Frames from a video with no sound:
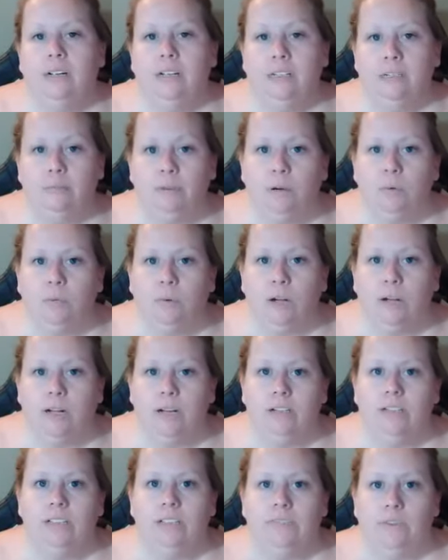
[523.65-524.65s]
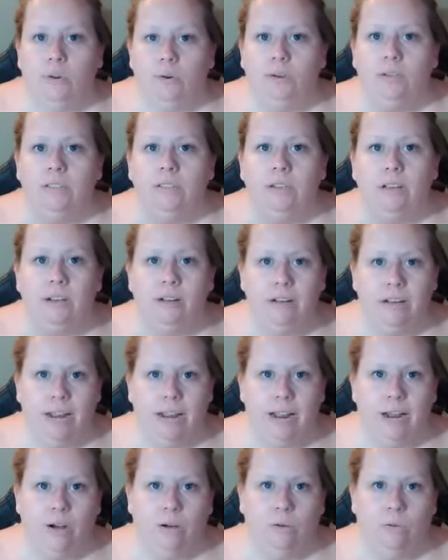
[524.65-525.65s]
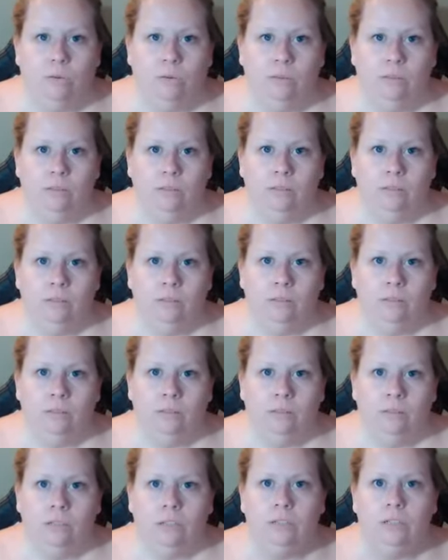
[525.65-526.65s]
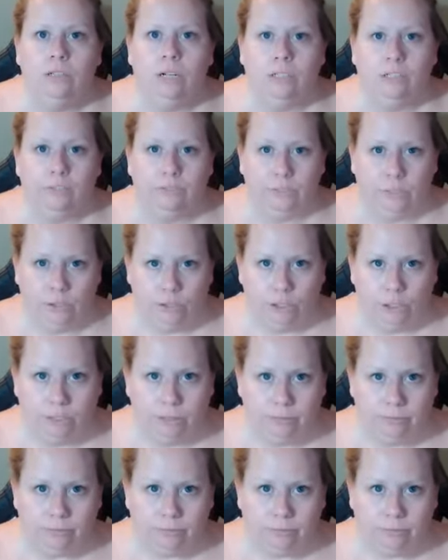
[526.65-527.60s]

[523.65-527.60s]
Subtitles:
Number one is focus on now, not the future.